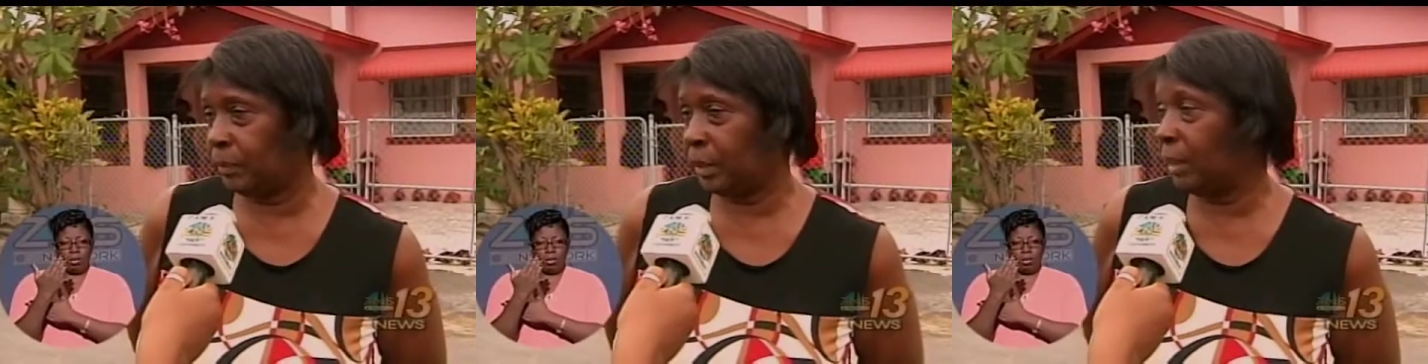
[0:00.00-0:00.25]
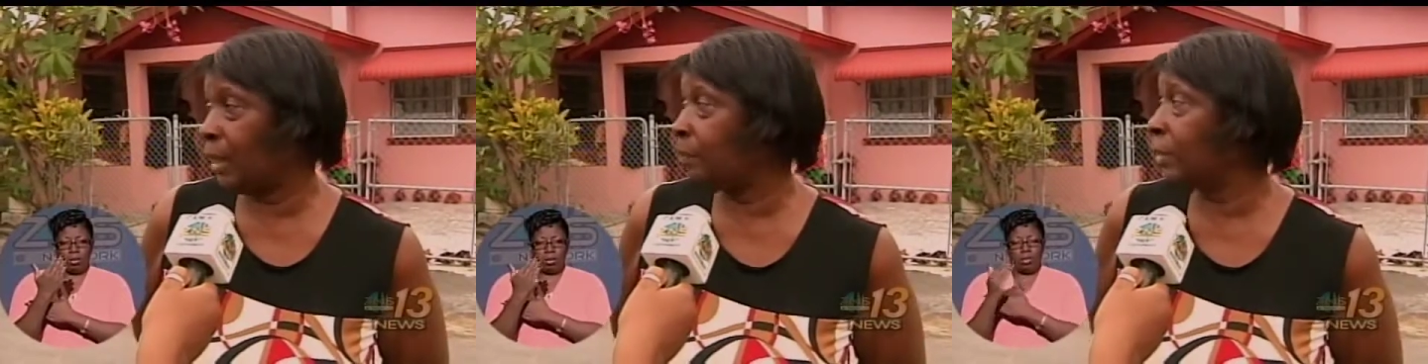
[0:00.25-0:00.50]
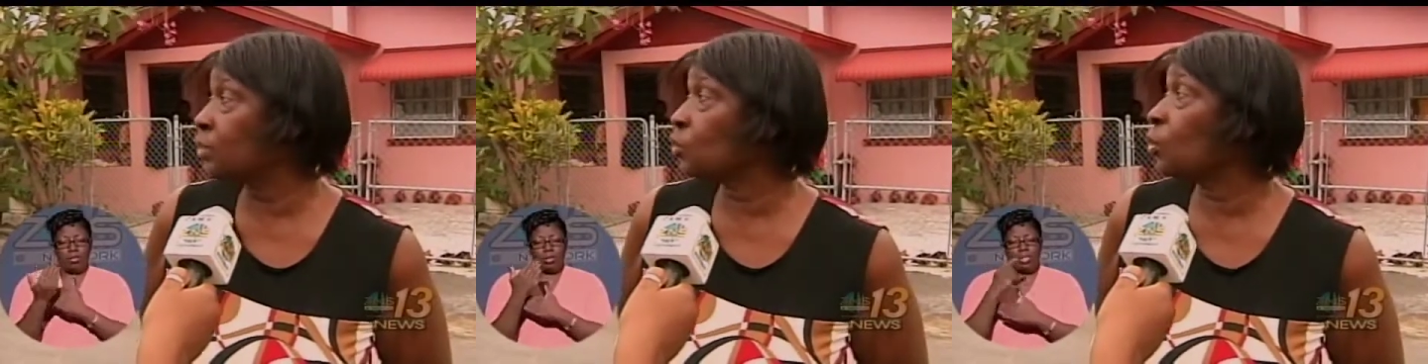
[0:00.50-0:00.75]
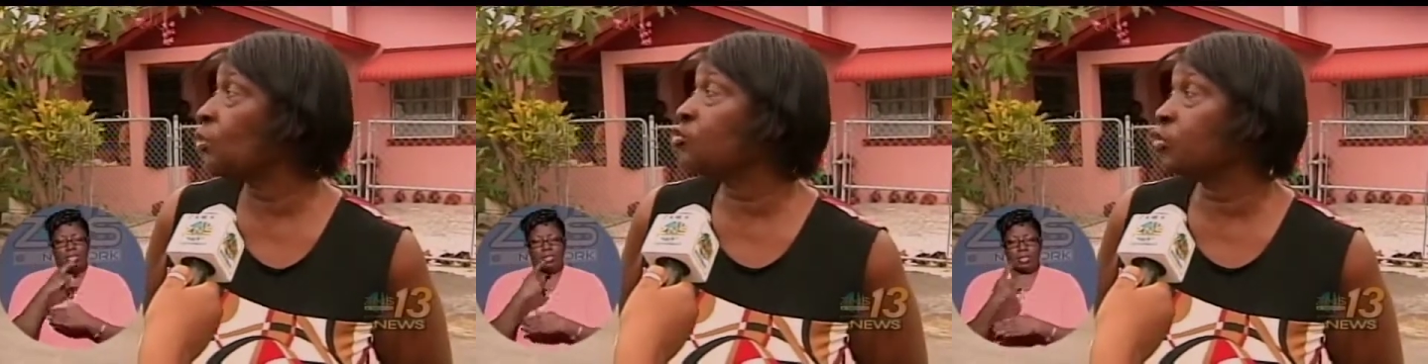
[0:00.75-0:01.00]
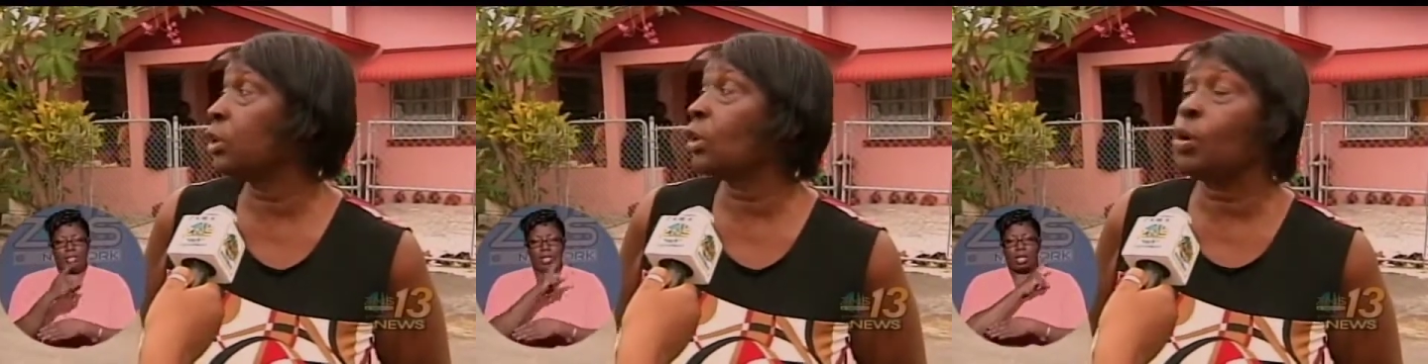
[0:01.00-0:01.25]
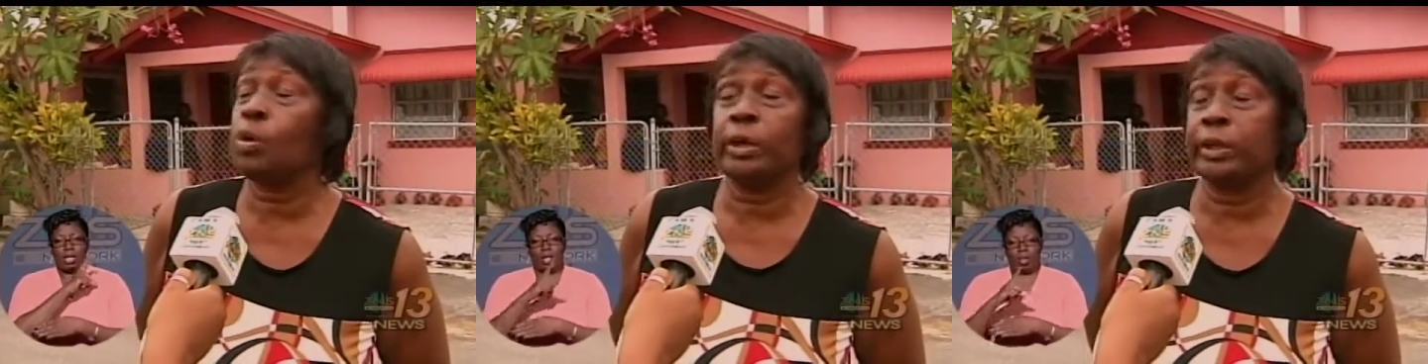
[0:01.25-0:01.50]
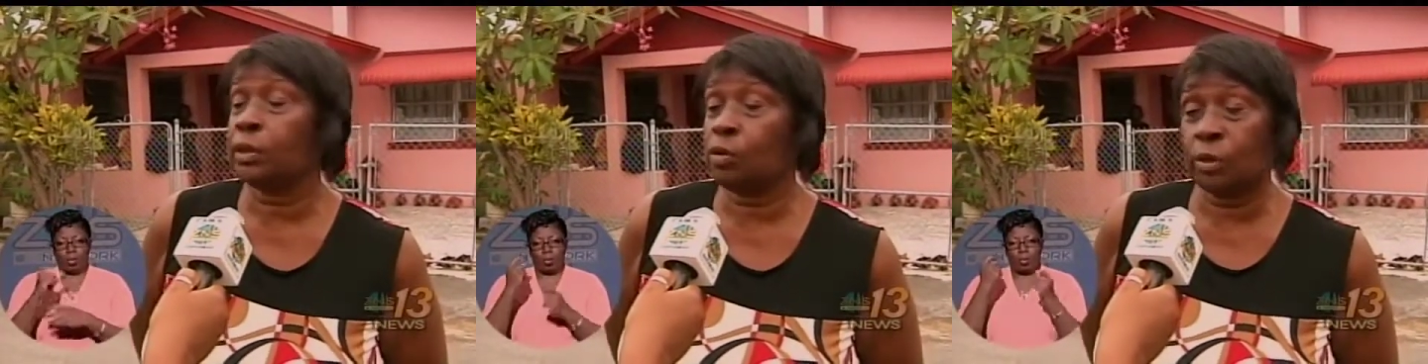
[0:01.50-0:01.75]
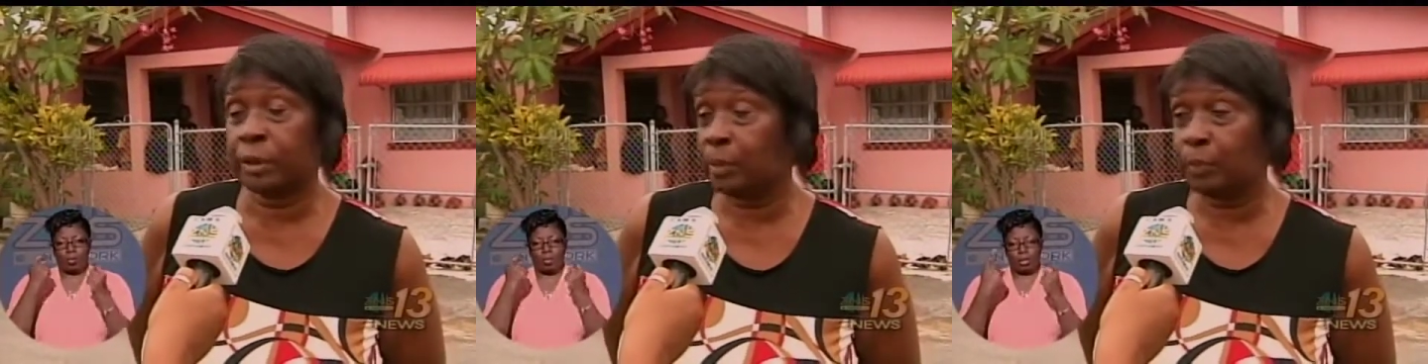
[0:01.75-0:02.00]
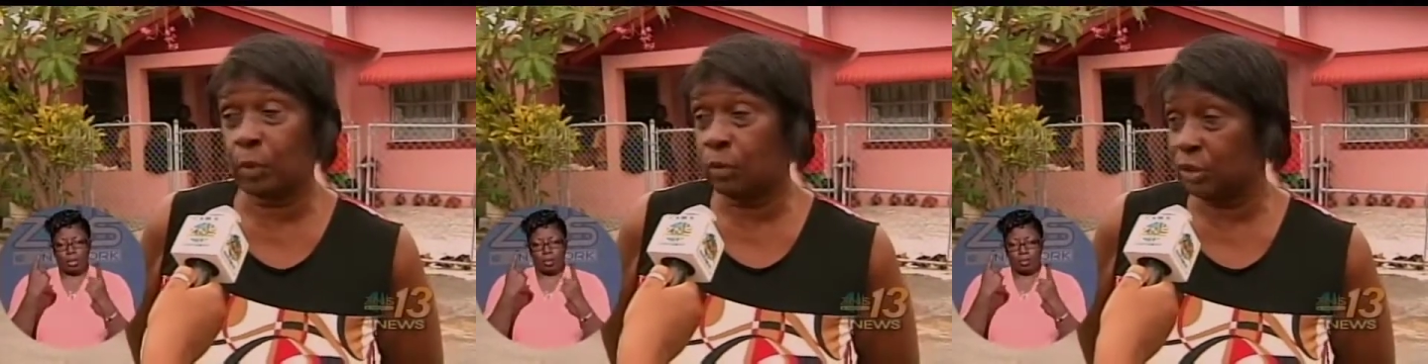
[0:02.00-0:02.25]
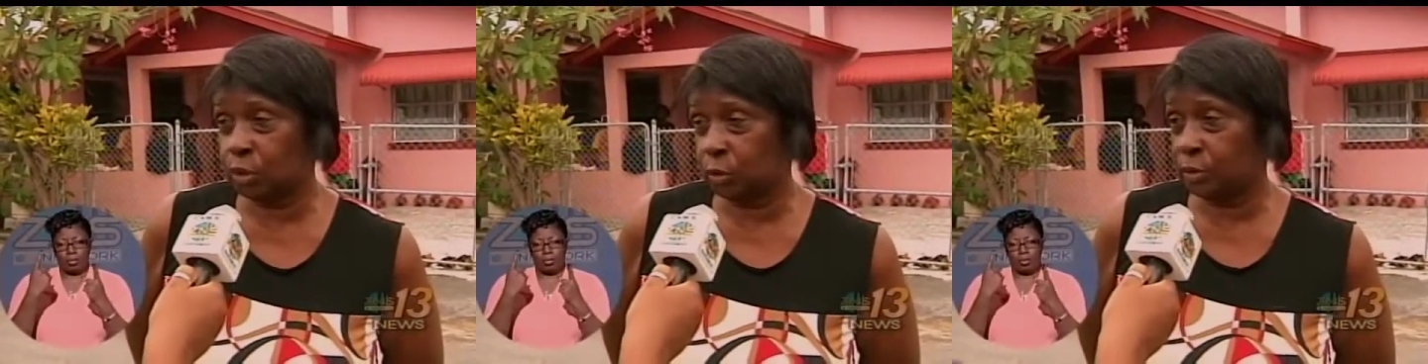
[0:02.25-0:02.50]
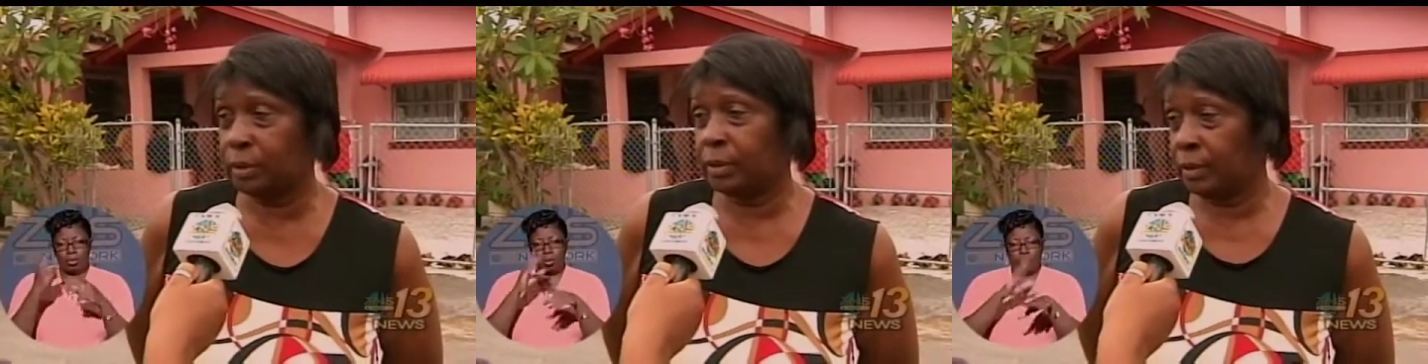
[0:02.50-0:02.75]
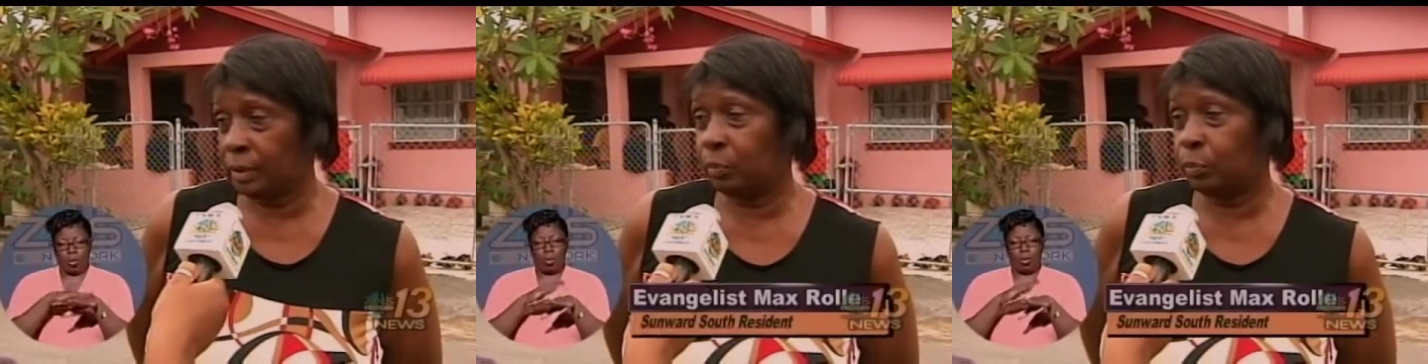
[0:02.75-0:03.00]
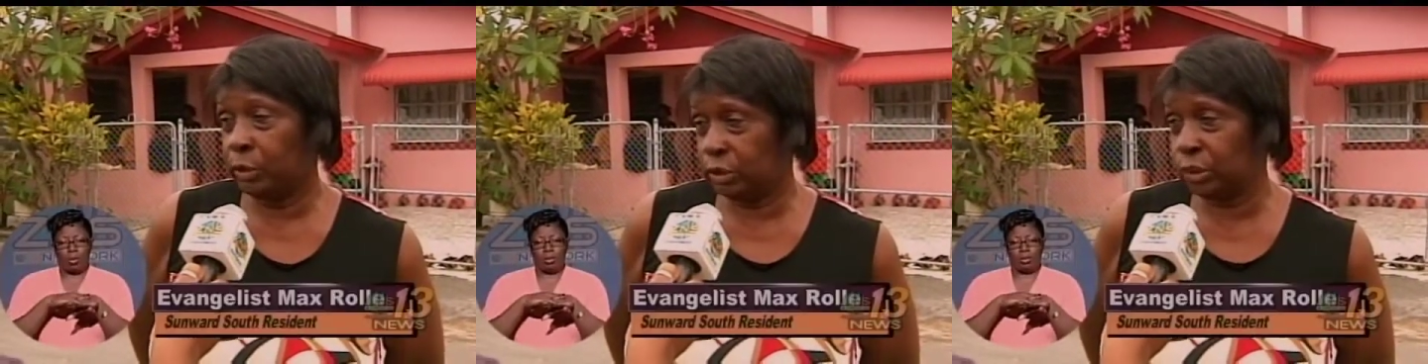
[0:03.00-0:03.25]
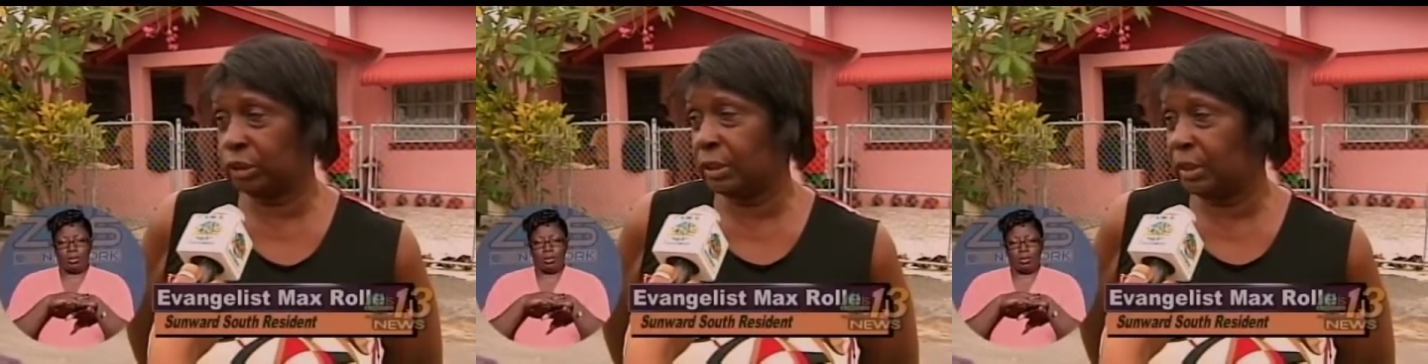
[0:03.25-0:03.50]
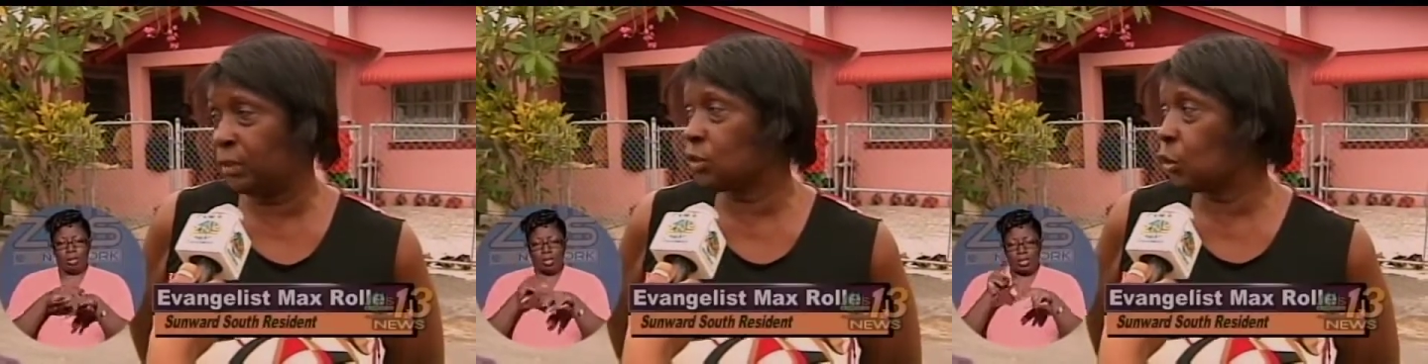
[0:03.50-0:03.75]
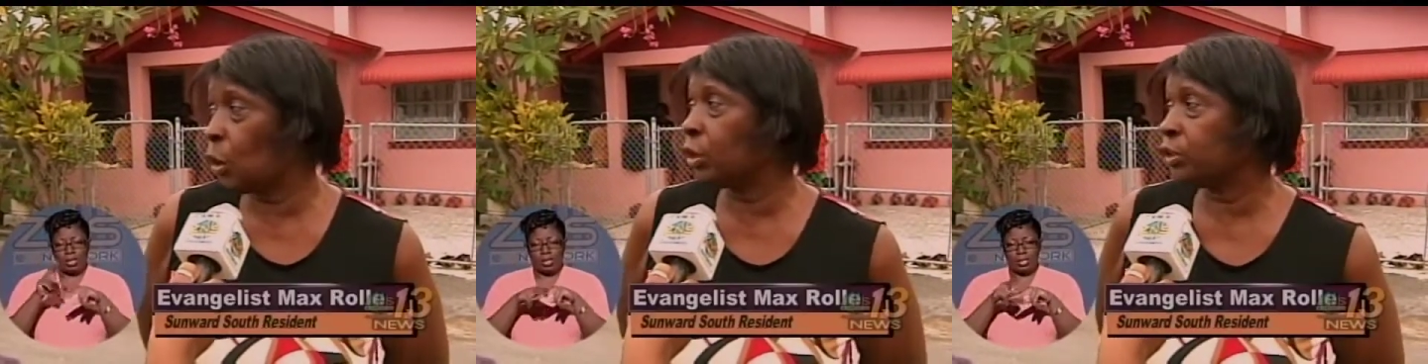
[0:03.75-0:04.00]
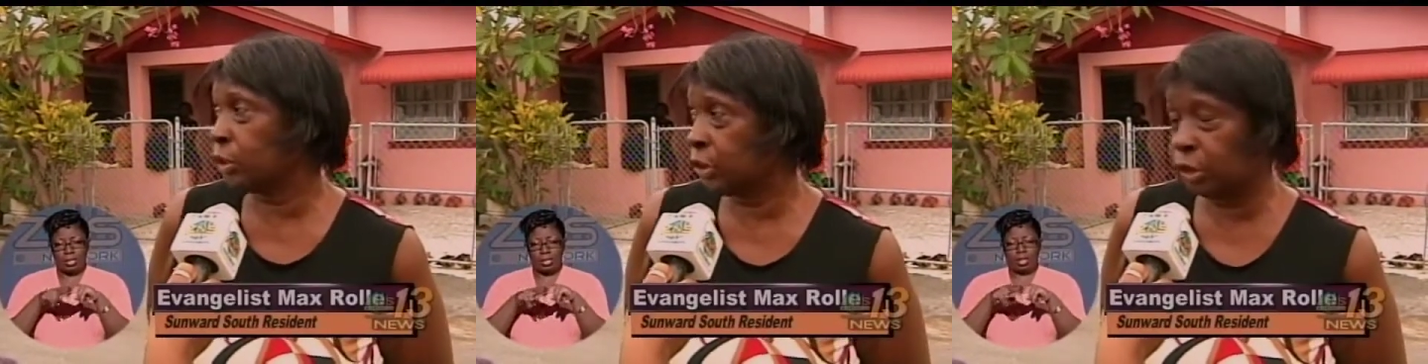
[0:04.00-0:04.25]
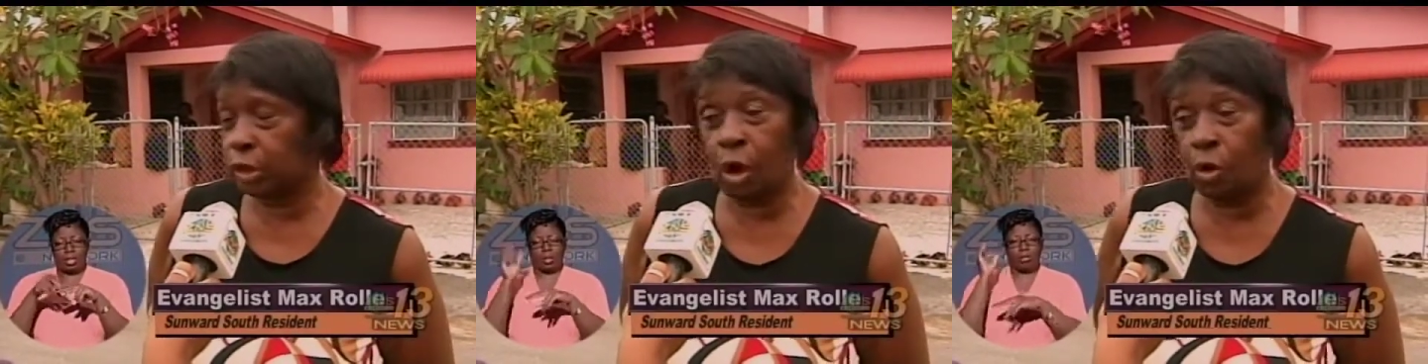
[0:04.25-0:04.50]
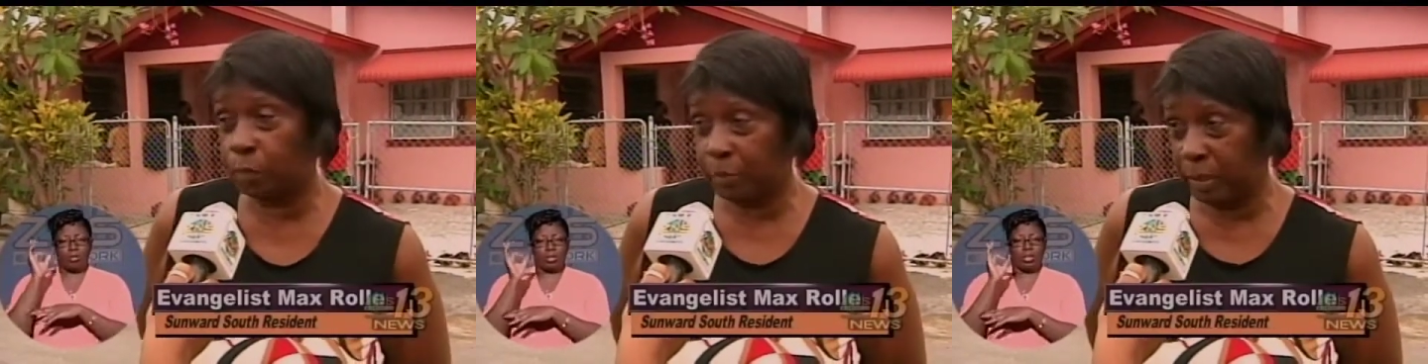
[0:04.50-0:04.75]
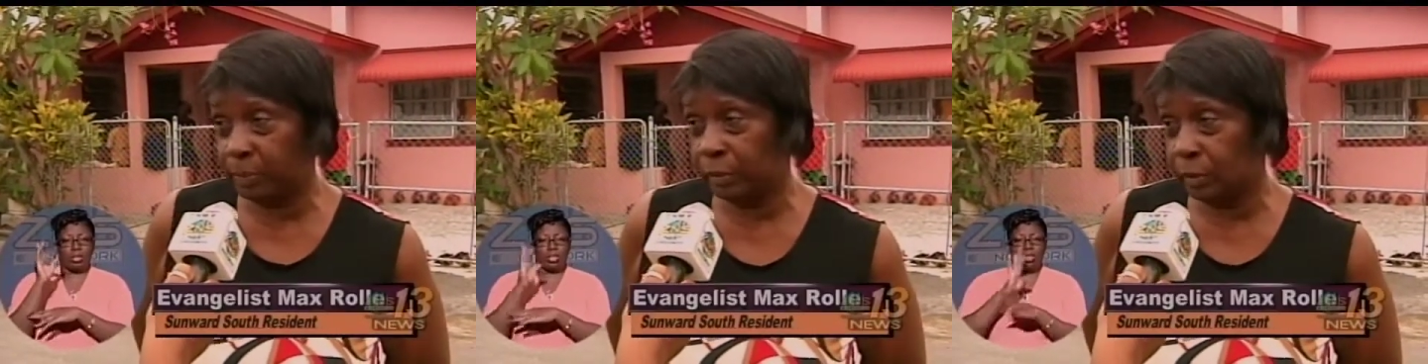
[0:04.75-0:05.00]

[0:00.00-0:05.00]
And I be all through the corner and on the porch preaching and talking to the young people.